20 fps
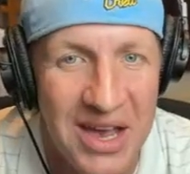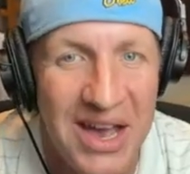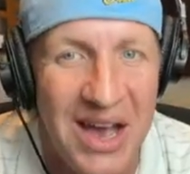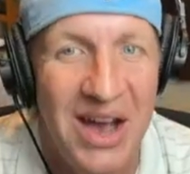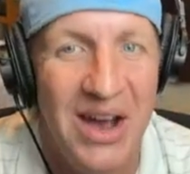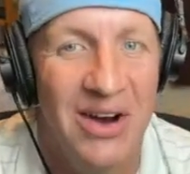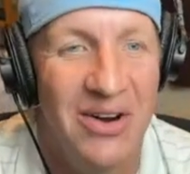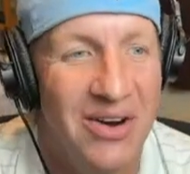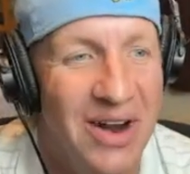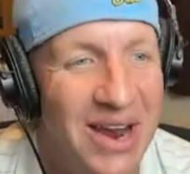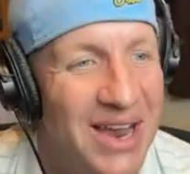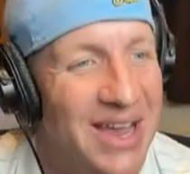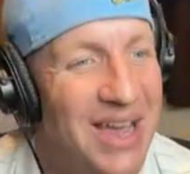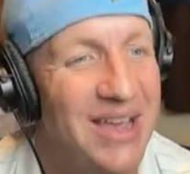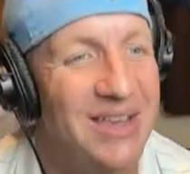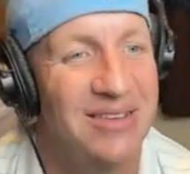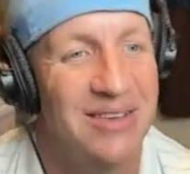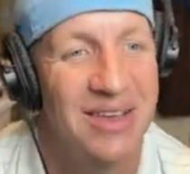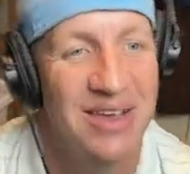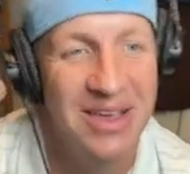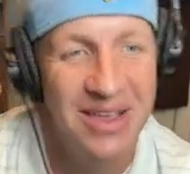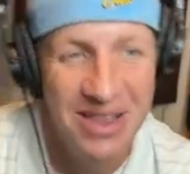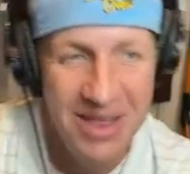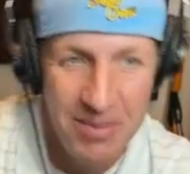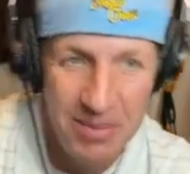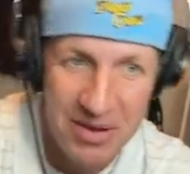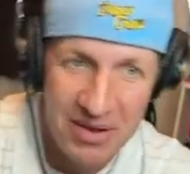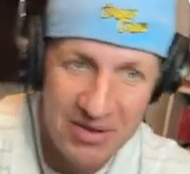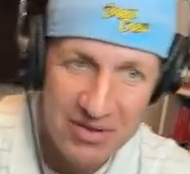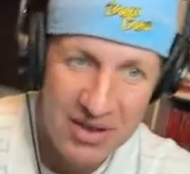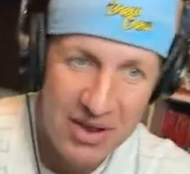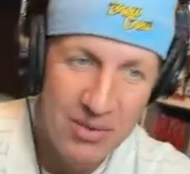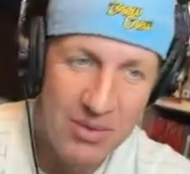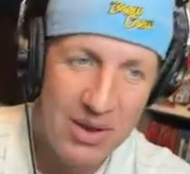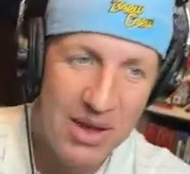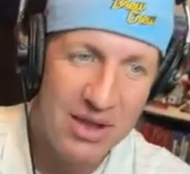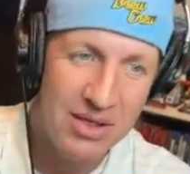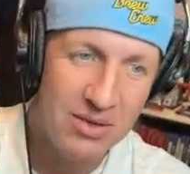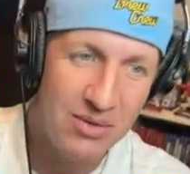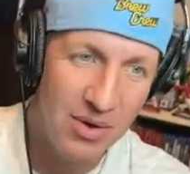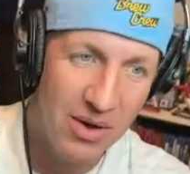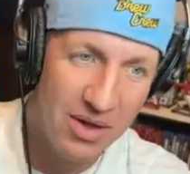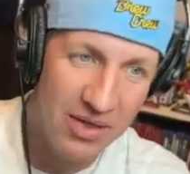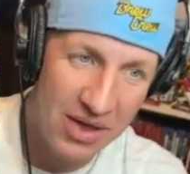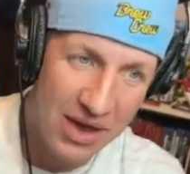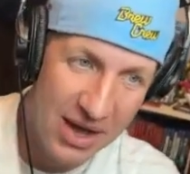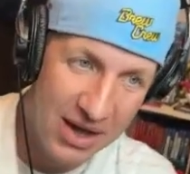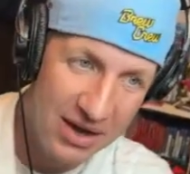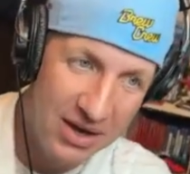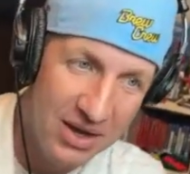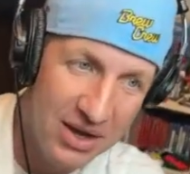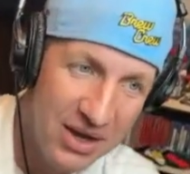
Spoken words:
All right, guys. That being said, we got through all that.